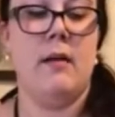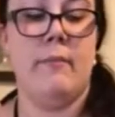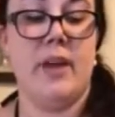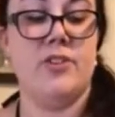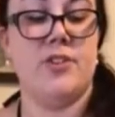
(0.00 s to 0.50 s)

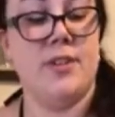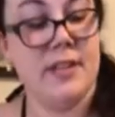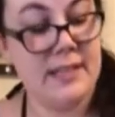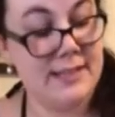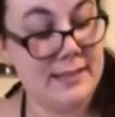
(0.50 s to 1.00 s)
Make sure that
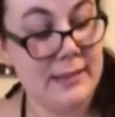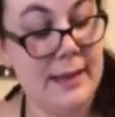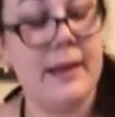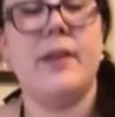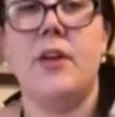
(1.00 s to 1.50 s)
it's
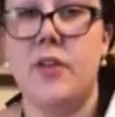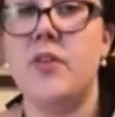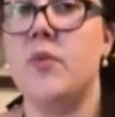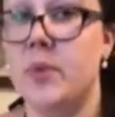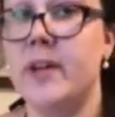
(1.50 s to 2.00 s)
like
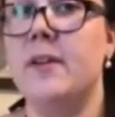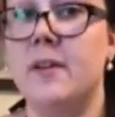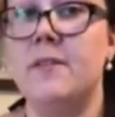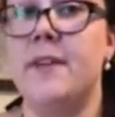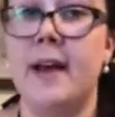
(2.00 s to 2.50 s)
the
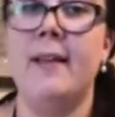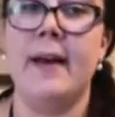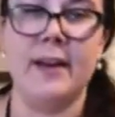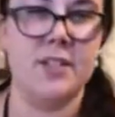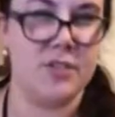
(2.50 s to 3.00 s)
real vanilla
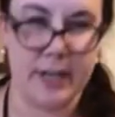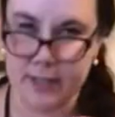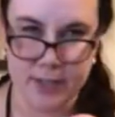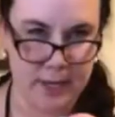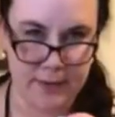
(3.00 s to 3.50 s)
extract,
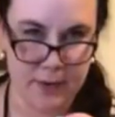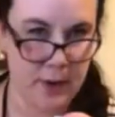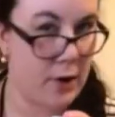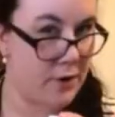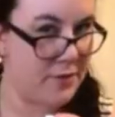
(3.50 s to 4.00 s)
not the
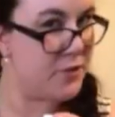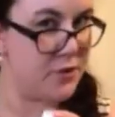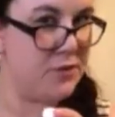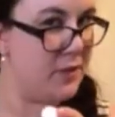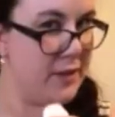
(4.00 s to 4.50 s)

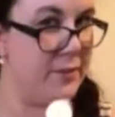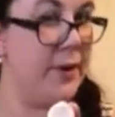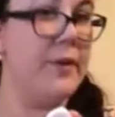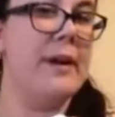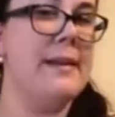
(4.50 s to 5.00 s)
artificial
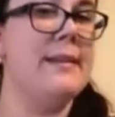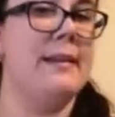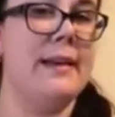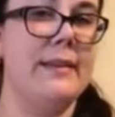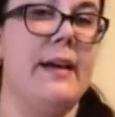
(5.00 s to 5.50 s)
flavoring or anything
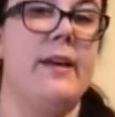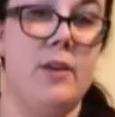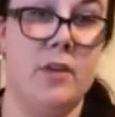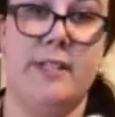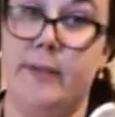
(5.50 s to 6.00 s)
like that.
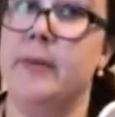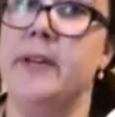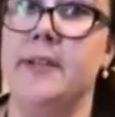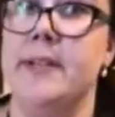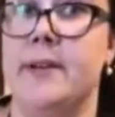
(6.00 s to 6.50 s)
You want the
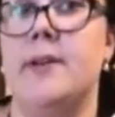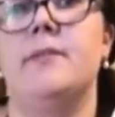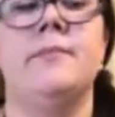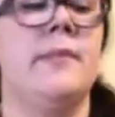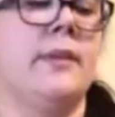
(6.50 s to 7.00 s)
real deal.
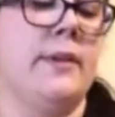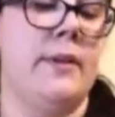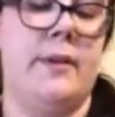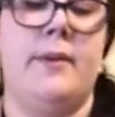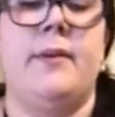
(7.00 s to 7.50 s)

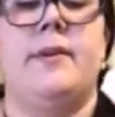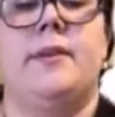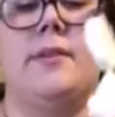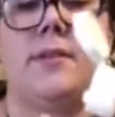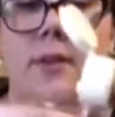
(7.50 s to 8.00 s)

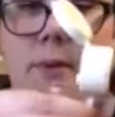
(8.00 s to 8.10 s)
So